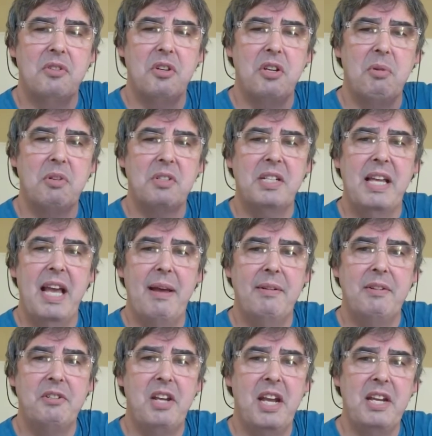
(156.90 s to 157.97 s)
So you want to
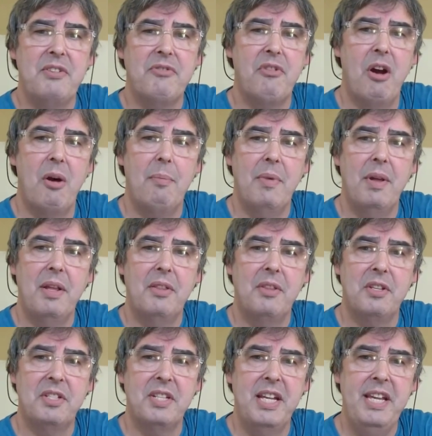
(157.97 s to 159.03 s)
change from
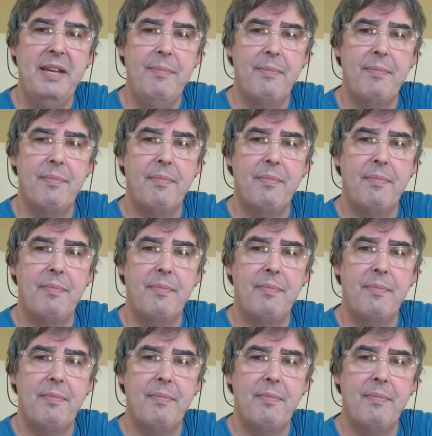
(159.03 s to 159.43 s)
the C,